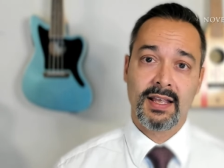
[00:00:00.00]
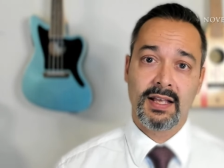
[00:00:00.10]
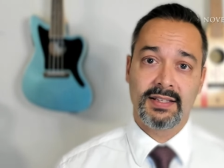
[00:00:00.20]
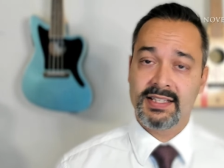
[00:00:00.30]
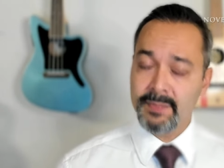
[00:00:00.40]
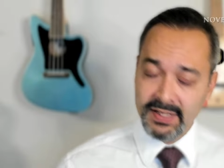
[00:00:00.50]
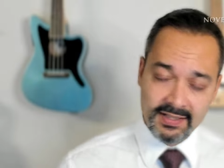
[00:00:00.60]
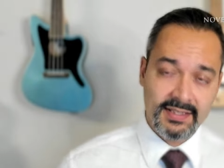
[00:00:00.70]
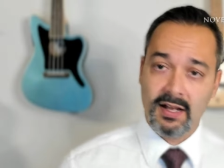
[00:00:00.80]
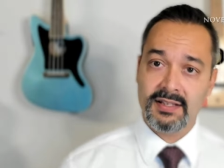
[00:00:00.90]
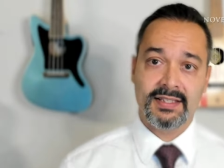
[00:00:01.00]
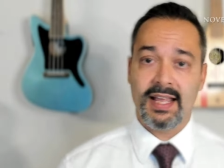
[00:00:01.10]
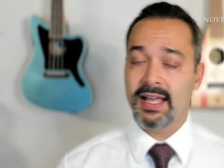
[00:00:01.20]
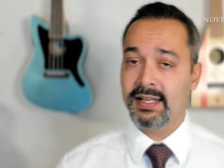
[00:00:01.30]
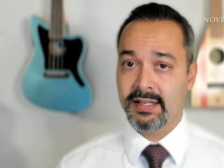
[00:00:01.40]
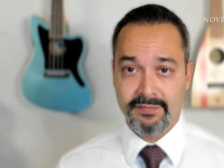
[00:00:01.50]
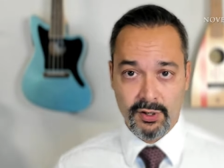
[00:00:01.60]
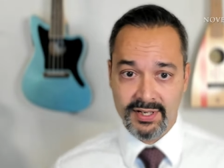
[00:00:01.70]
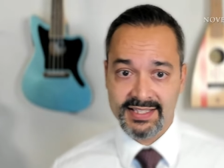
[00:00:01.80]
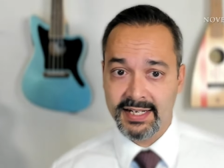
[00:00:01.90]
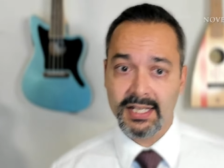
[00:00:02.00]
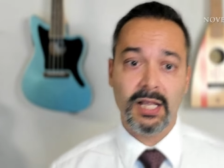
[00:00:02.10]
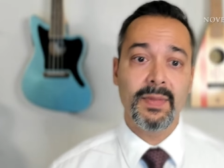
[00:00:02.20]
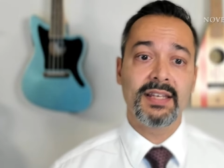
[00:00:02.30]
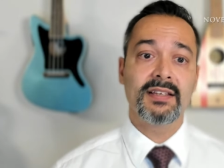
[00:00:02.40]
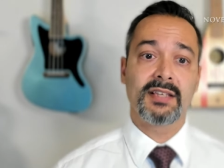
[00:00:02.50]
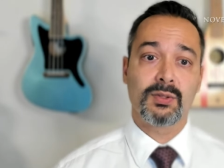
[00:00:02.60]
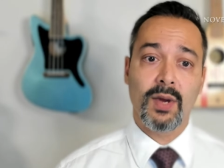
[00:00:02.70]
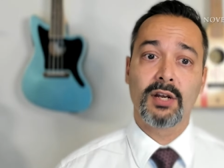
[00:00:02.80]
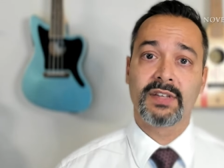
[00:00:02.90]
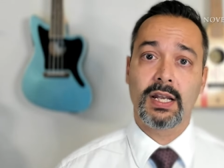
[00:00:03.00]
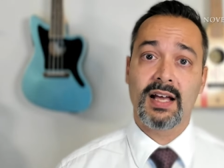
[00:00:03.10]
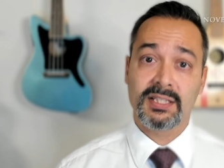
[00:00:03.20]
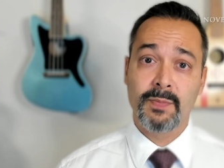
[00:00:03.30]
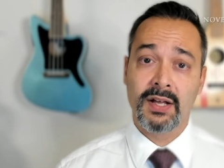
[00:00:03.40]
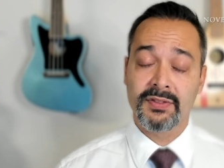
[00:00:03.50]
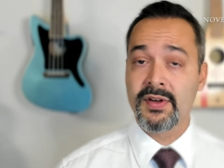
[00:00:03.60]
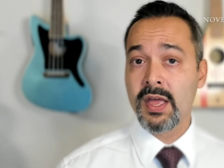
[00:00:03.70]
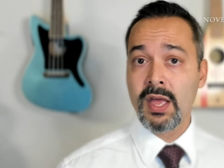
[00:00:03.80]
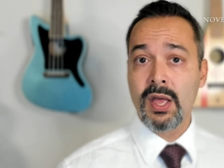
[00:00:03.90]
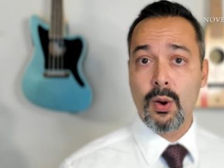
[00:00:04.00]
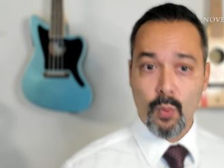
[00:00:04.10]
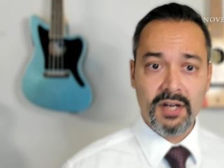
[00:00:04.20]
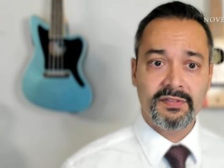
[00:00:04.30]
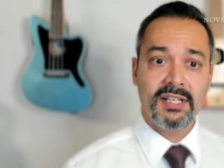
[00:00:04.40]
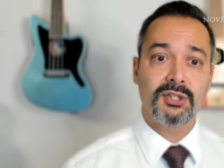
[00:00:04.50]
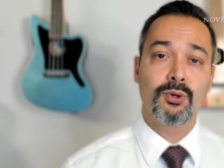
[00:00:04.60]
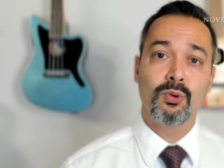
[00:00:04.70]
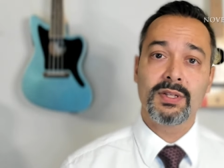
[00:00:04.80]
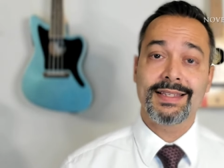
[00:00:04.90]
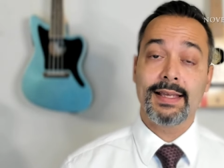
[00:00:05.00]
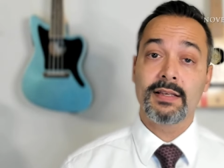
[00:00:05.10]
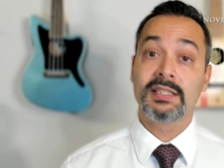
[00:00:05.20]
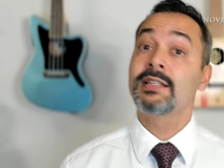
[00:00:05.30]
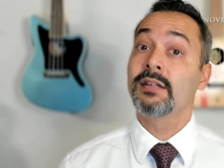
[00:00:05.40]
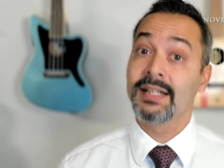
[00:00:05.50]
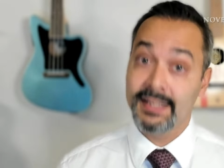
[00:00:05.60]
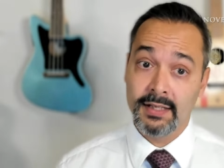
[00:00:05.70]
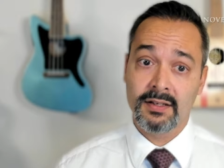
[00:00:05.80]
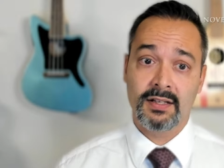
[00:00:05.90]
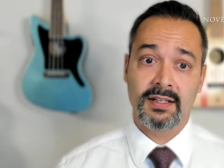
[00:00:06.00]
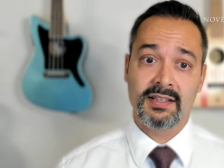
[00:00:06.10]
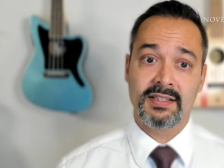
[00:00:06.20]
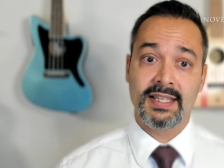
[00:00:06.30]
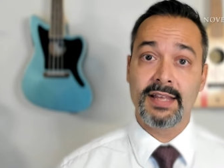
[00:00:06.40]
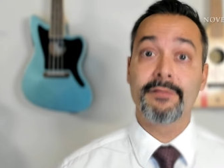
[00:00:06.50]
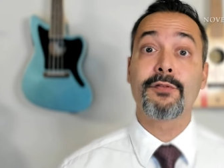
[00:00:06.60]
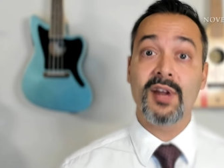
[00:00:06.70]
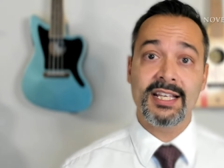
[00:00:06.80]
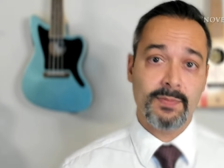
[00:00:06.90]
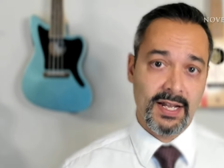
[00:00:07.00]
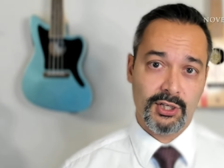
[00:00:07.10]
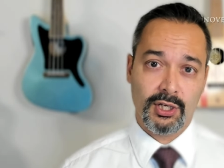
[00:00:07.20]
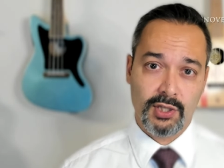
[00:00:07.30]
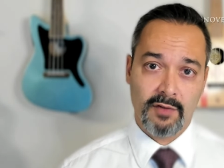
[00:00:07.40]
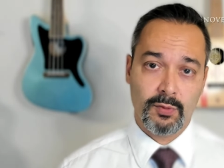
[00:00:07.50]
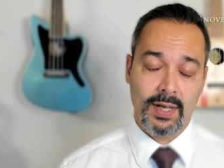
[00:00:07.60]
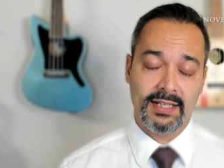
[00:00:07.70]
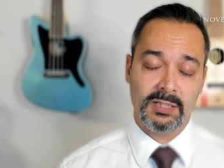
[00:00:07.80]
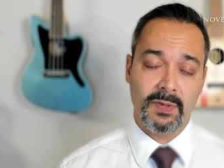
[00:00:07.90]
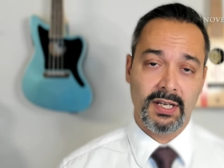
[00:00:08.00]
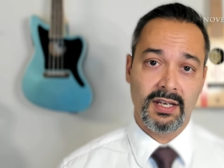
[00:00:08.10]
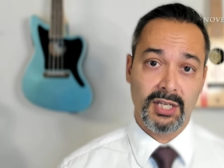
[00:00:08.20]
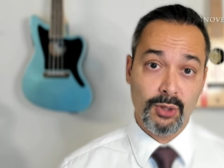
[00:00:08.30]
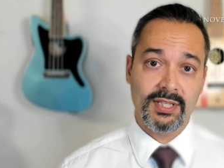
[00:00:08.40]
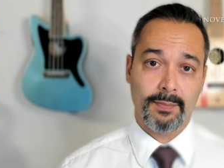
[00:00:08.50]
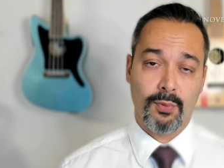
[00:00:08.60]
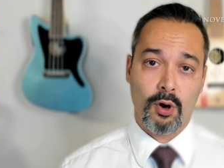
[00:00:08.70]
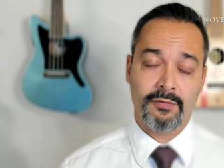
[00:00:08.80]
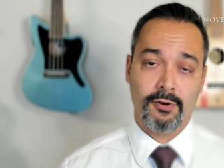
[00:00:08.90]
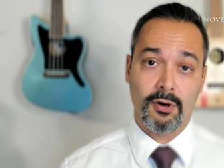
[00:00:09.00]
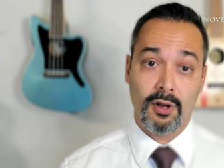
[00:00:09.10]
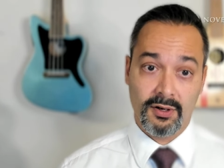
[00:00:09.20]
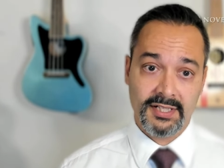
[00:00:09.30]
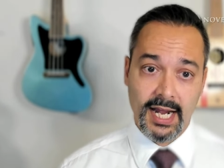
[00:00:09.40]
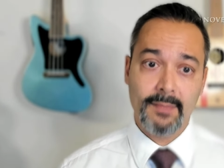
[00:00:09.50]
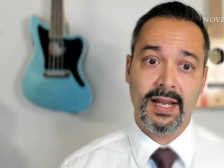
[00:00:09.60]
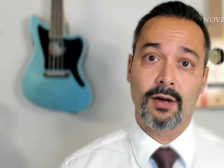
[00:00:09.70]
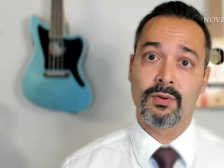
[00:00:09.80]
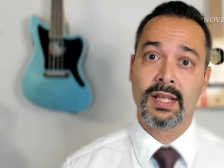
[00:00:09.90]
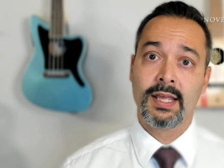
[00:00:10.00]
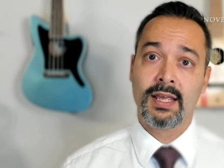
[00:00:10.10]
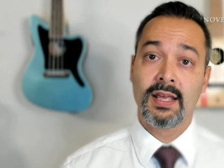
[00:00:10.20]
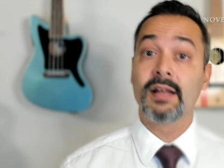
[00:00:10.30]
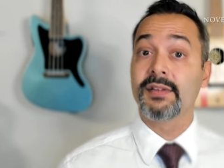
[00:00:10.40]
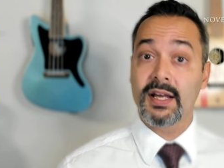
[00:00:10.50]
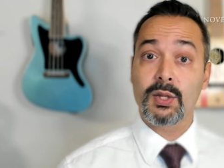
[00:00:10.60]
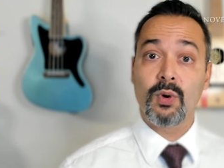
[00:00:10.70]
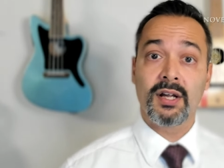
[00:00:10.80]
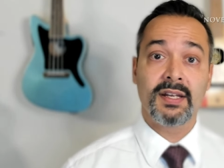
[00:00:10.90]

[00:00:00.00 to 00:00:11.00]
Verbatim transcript: These have been discussed at various Senate committees as well over the last month. One of these tools is Turnitin. This is the phrase matching software that's been in use at Brock for a long time now. The other one